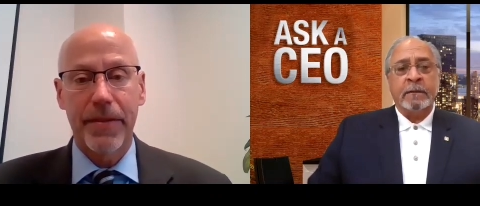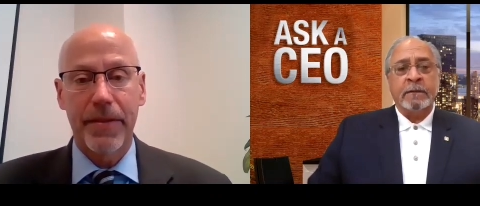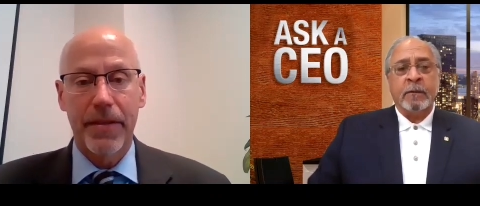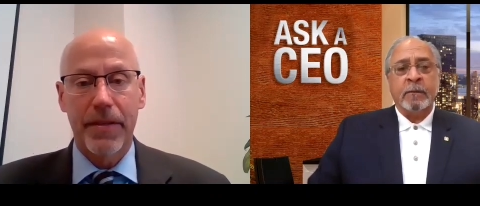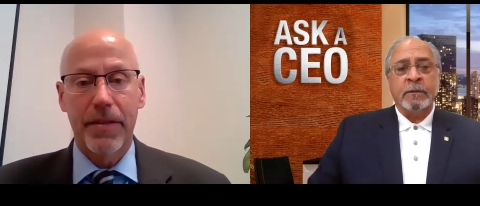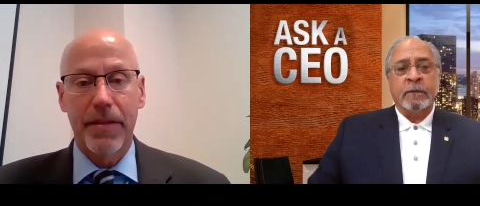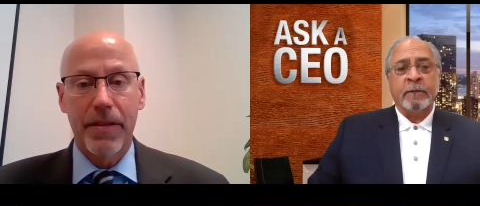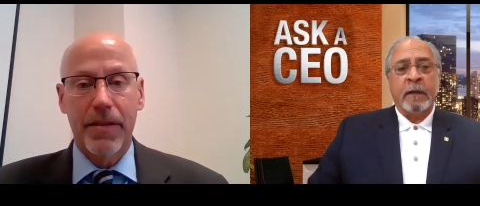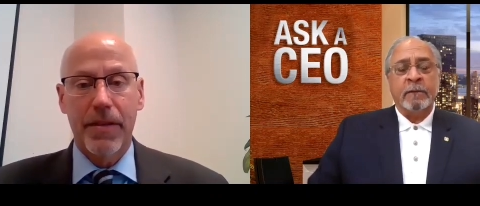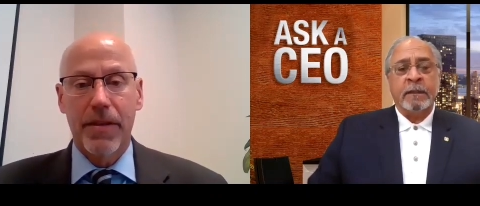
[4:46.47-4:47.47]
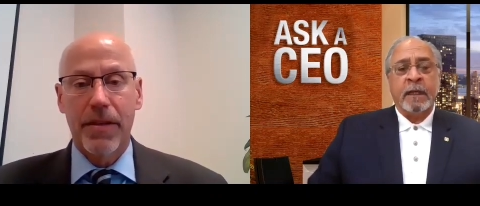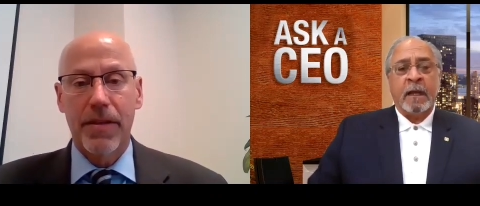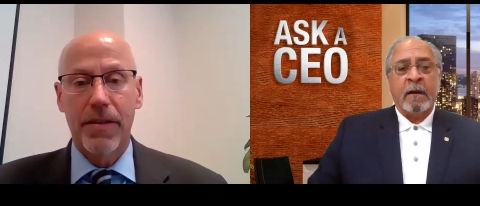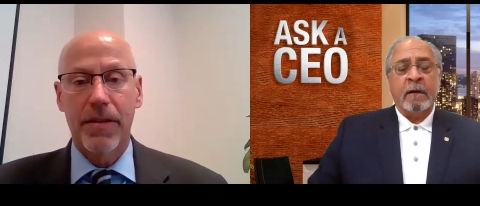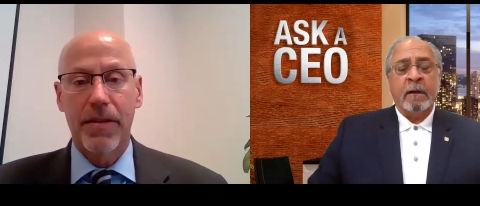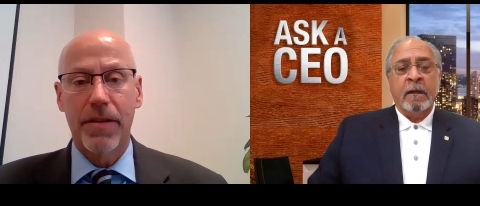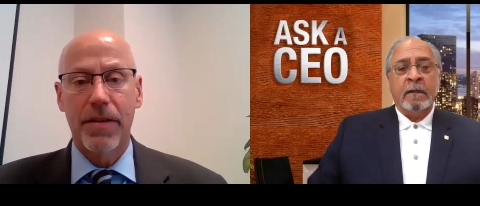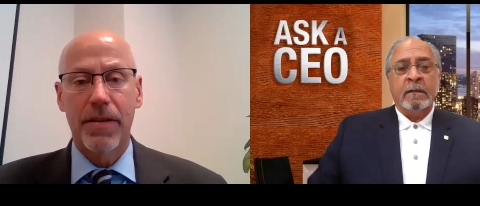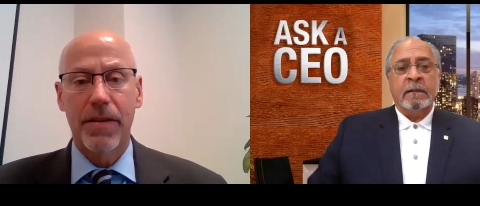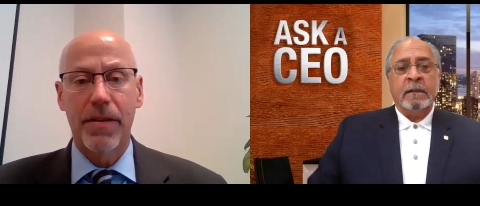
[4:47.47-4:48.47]
Speaker 1: in terms of healthcare,
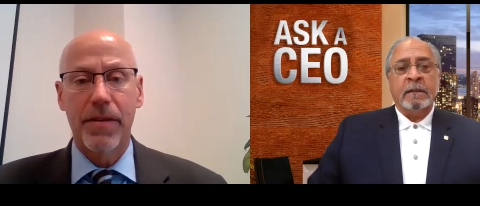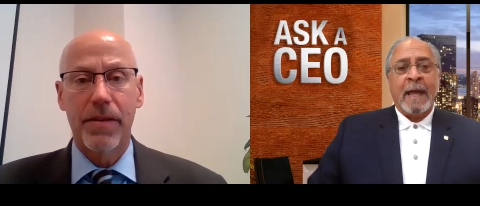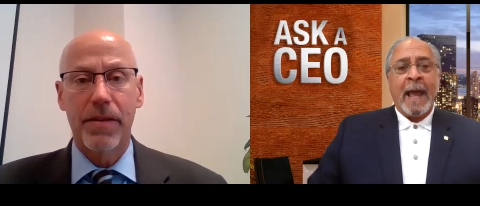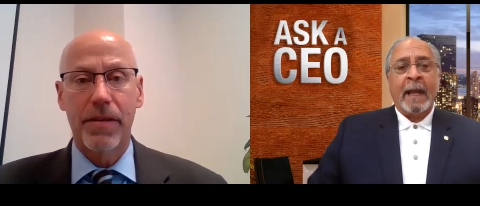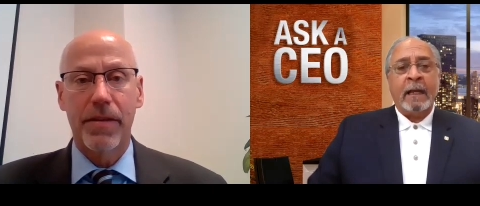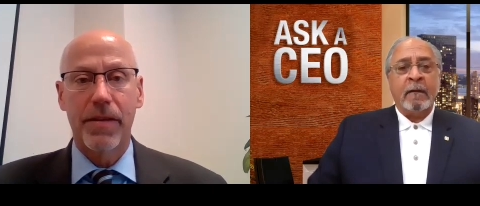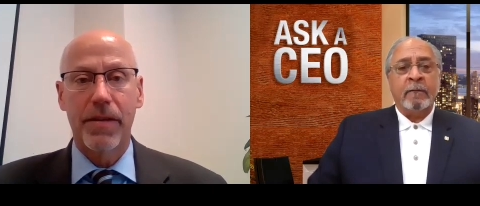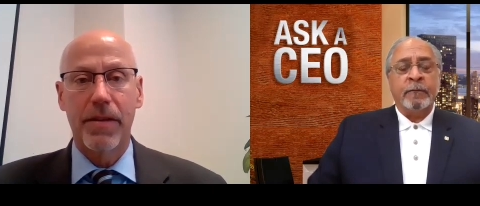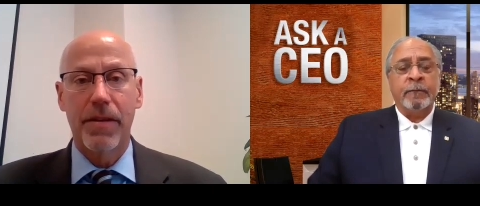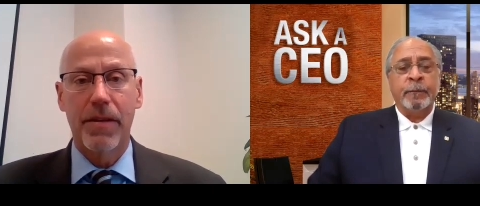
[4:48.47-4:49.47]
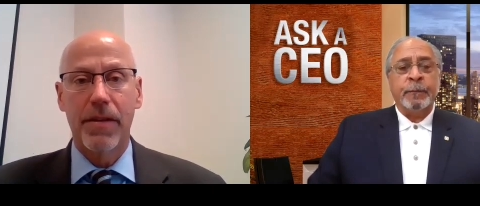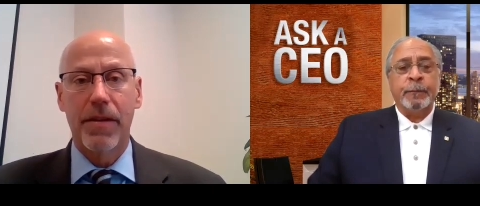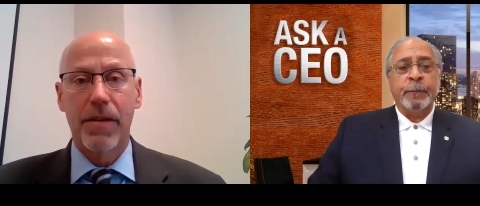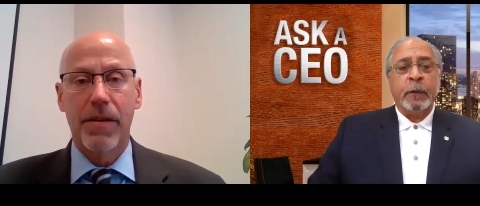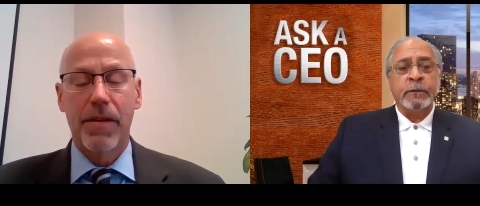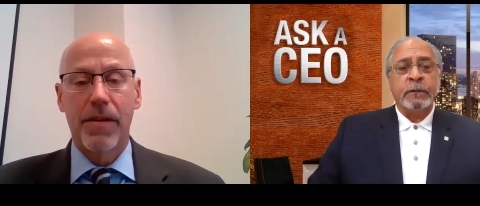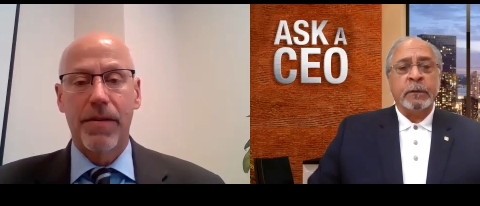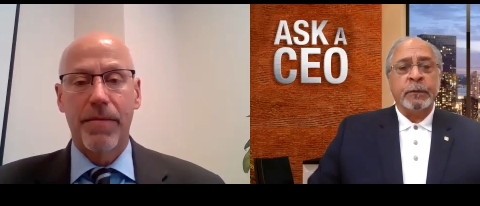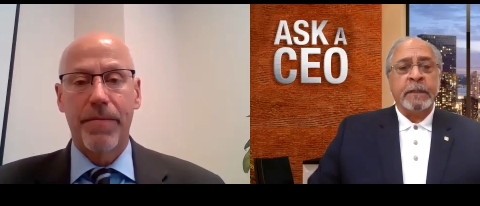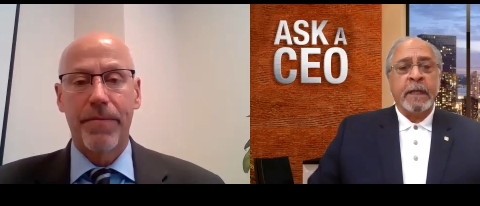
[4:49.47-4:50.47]
the lack of
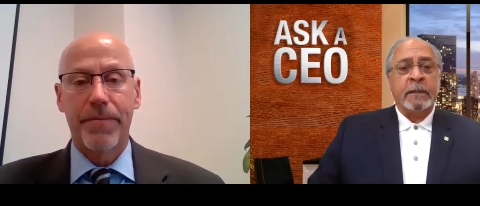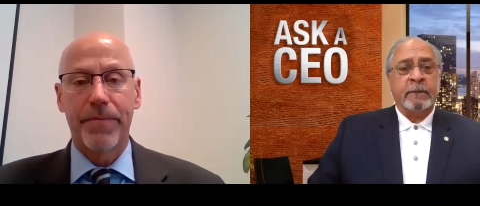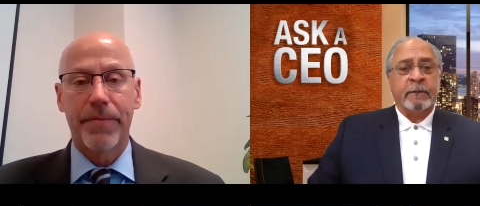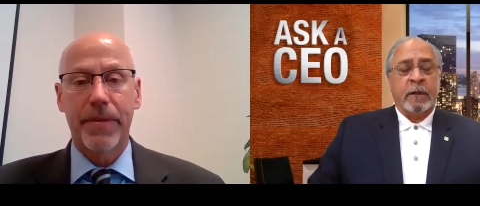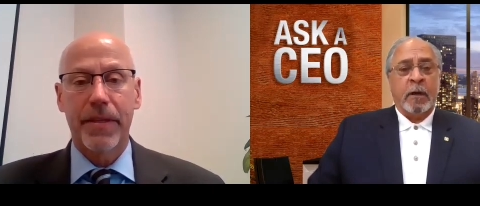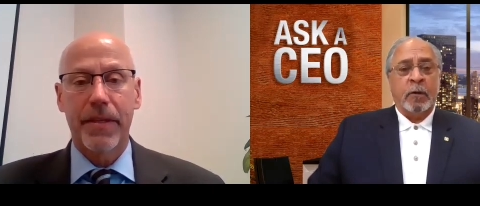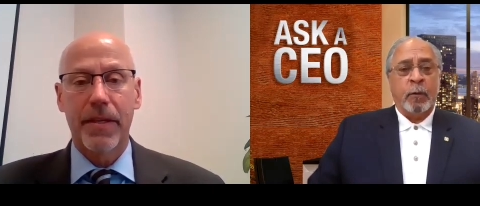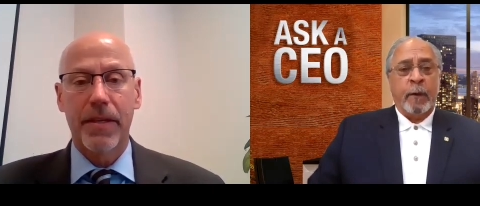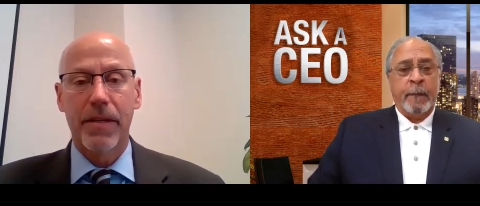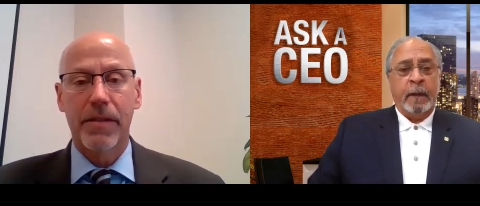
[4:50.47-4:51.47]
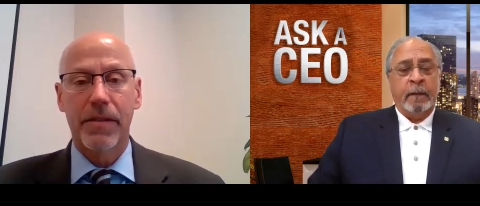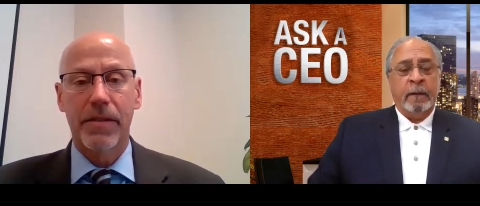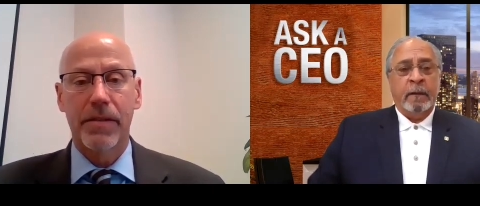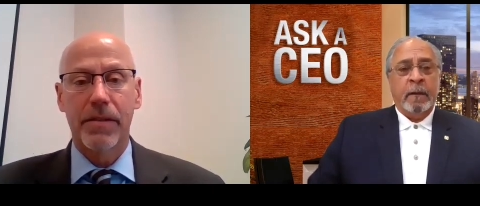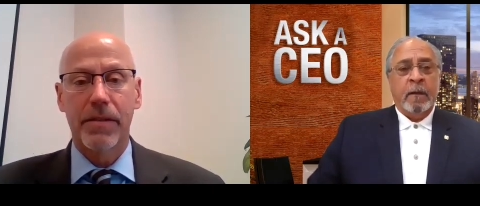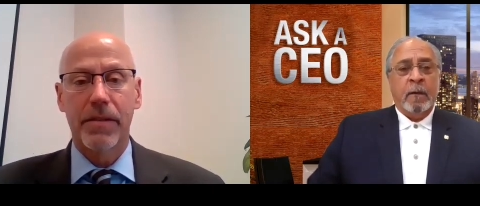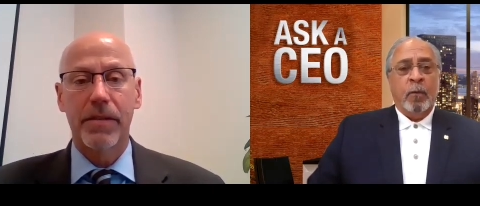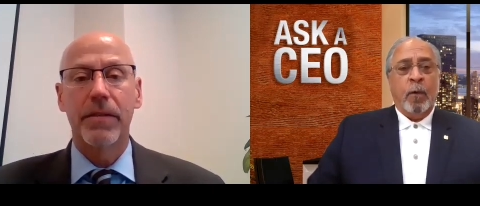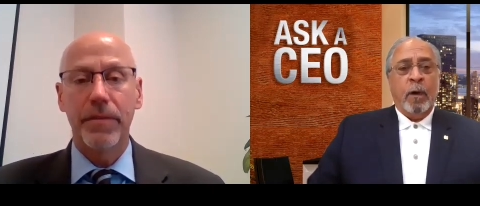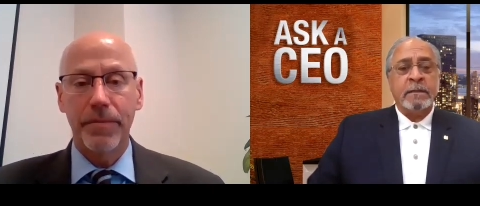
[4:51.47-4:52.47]
personal protection equipment.
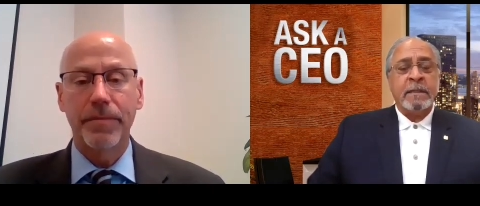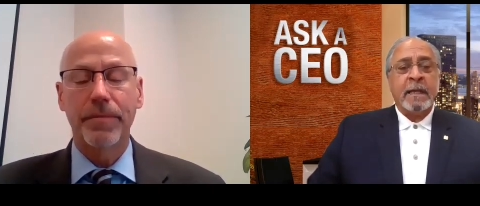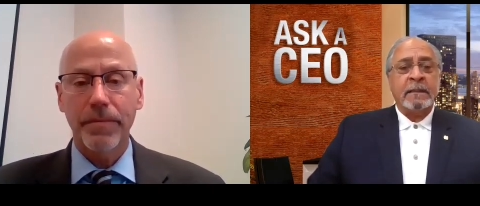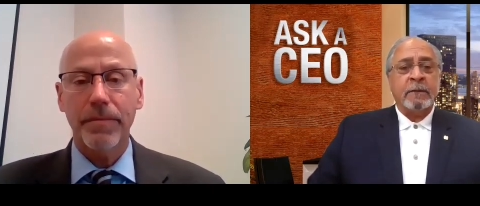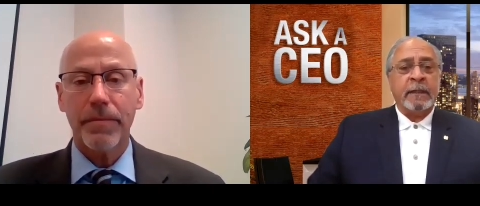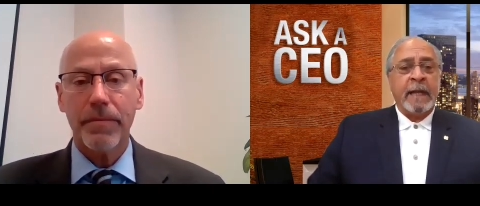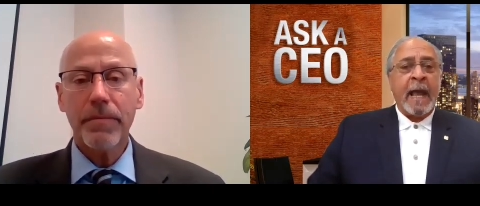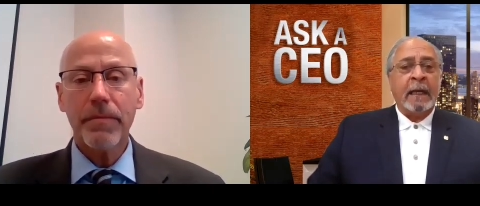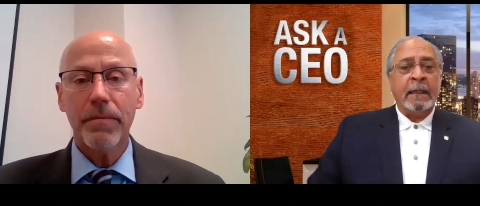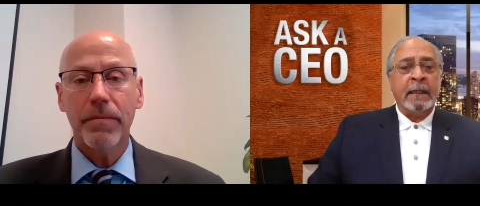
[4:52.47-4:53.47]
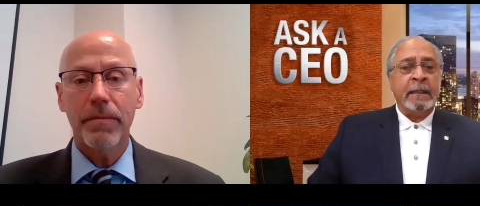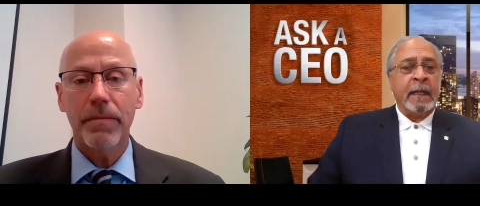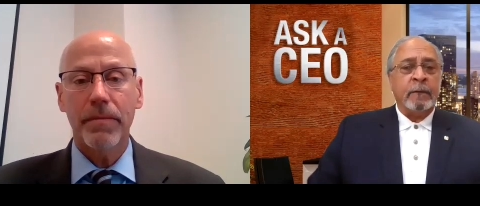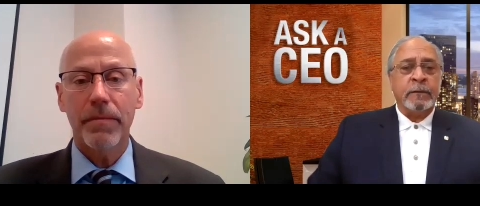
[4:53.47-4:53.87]
Was that the reality that it